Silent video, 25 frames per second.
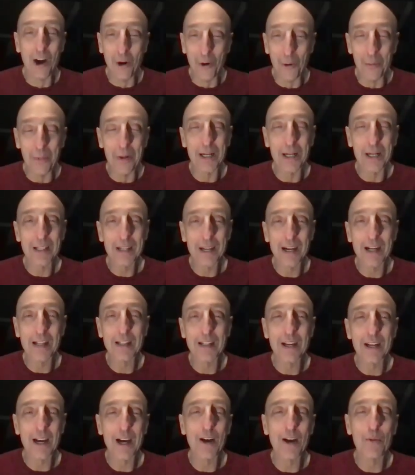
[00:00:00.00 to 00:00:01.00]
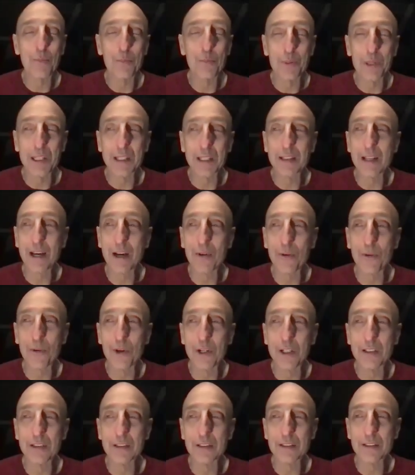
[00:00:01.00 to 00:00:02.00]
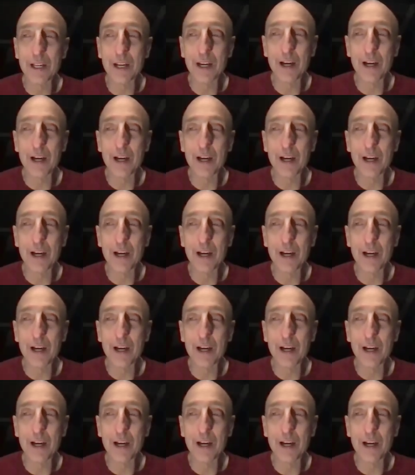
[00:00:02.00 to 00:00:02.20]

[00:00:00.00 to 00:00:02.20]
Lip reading: oh my God, how big that was.